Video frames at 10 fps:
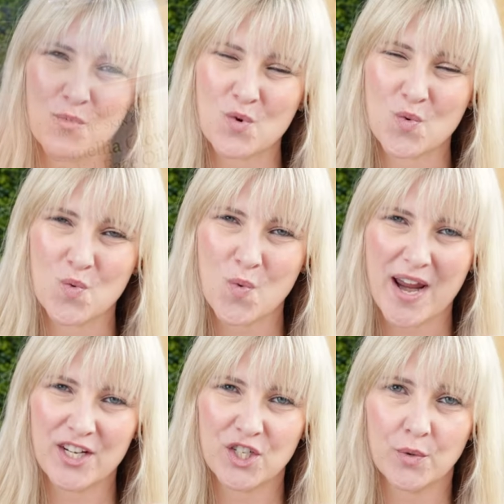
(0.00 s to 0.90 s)
more
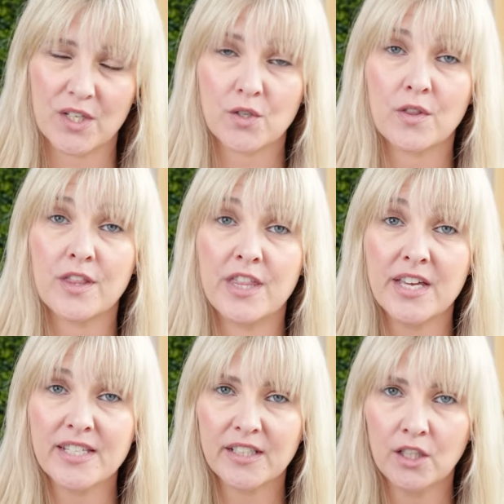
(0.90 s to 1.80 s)
weight to it. So
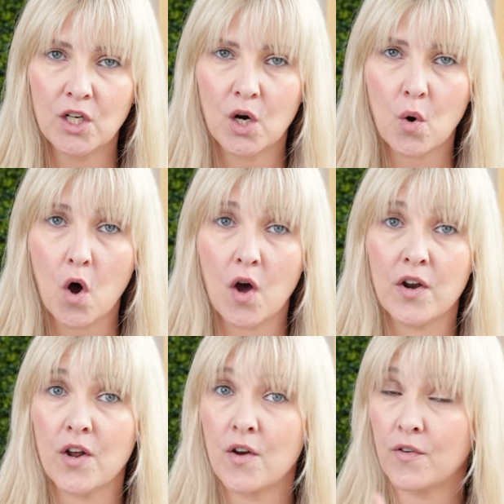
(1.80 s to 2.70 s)
this could go
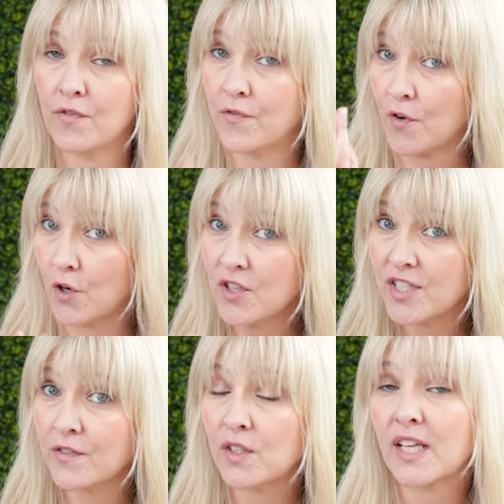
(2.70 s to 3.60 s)
on
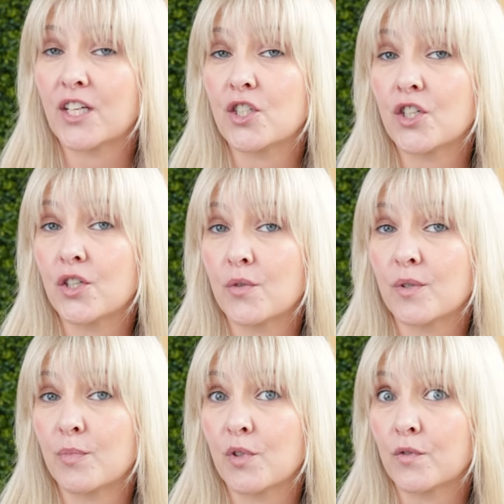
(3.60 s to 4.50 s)
first if you like to
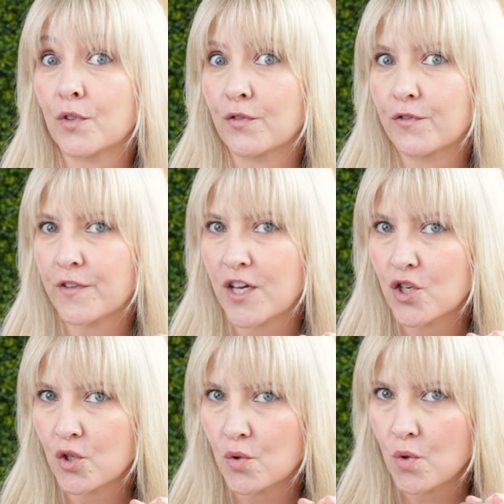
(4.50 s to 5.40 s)
use a beautiful
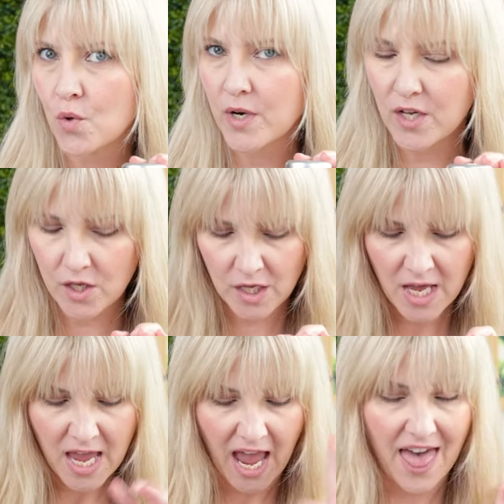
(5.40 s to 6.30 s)
facial oil
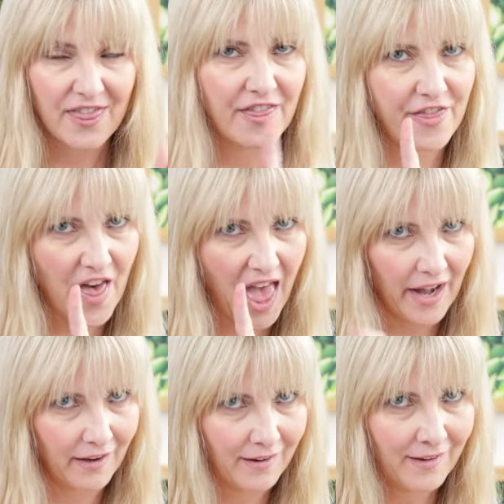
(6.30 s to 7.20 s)
and
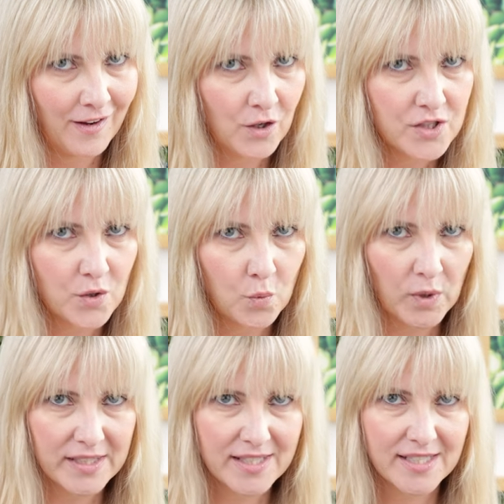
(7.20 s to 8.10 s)
then so
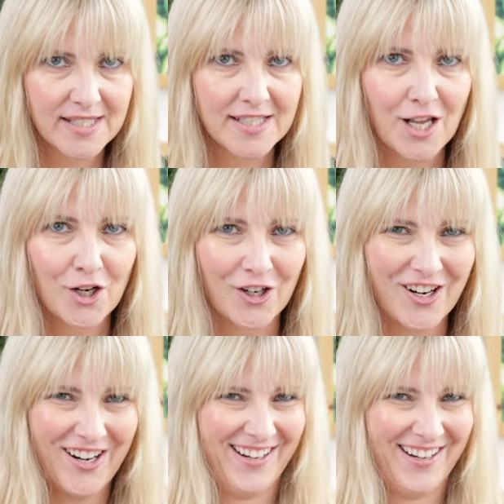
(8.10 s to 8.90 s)
what's the slugger?